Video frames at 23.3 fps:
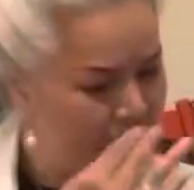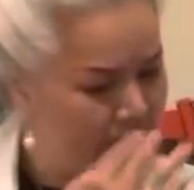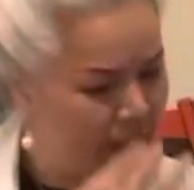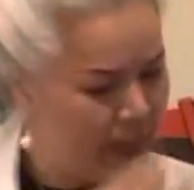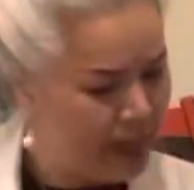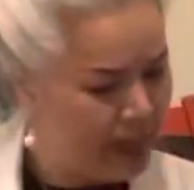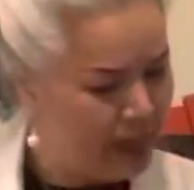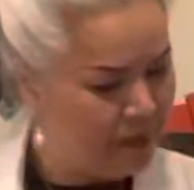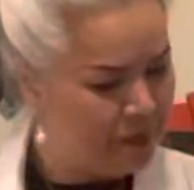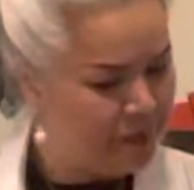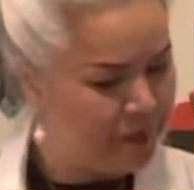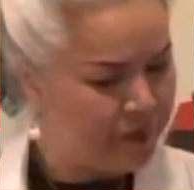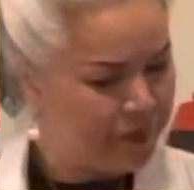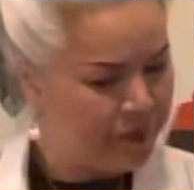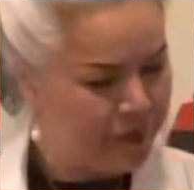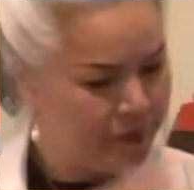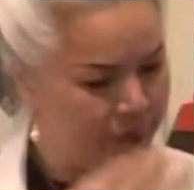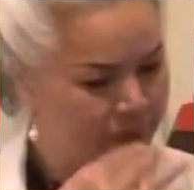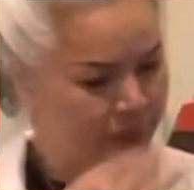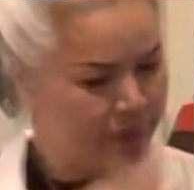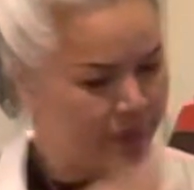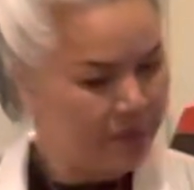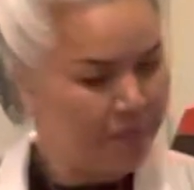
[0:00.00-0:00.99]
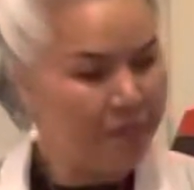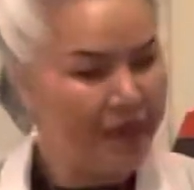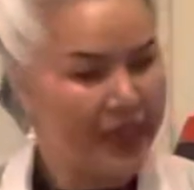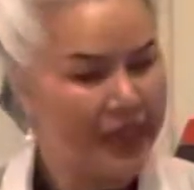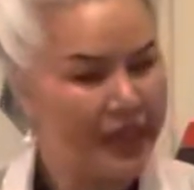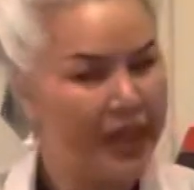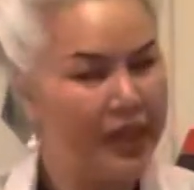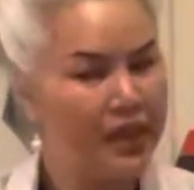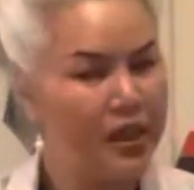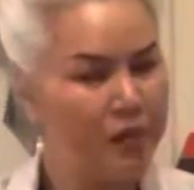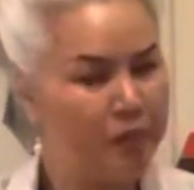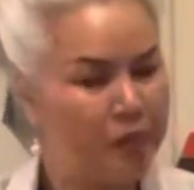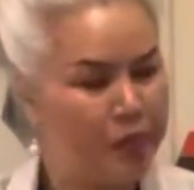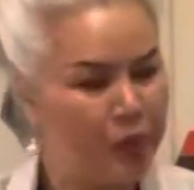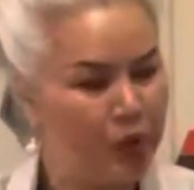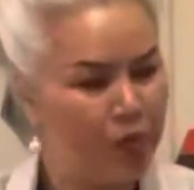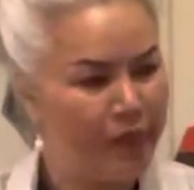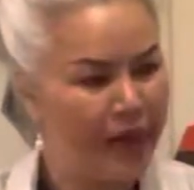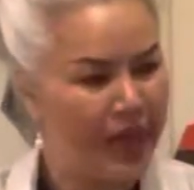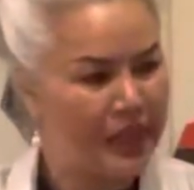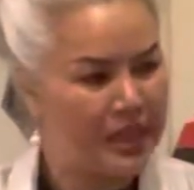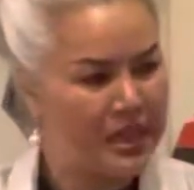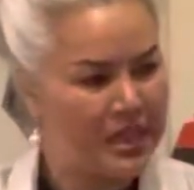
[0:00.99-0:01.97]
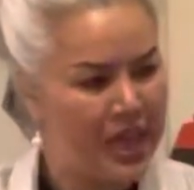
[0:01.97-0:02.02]
came, but then it pulled
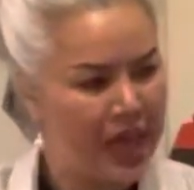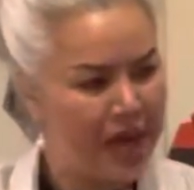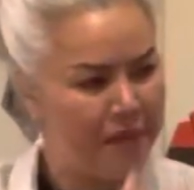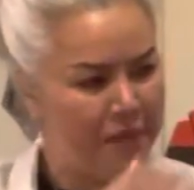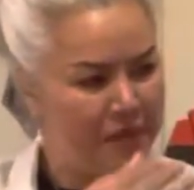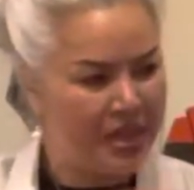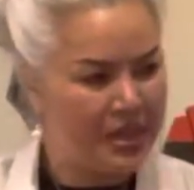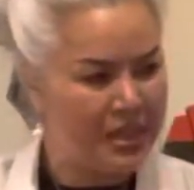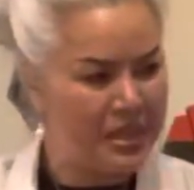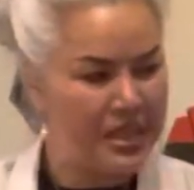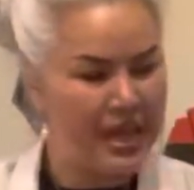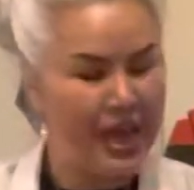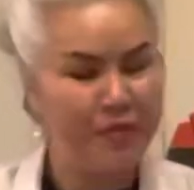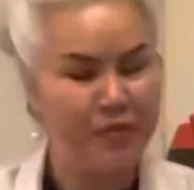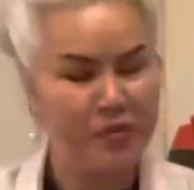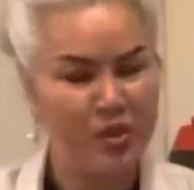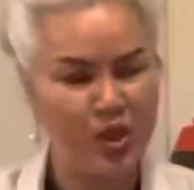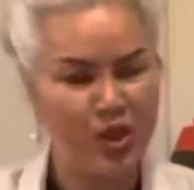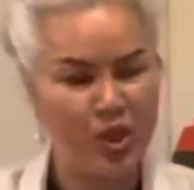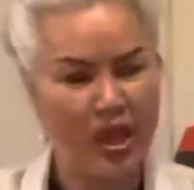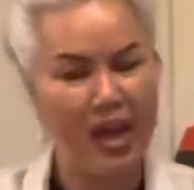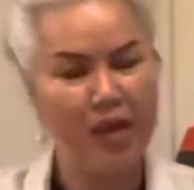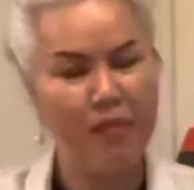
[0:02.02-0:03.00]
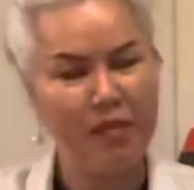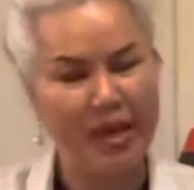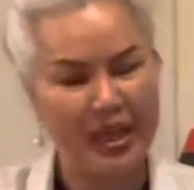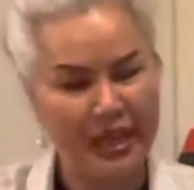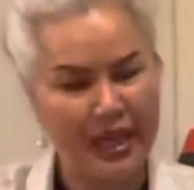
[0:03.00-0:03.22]
back some and some stay,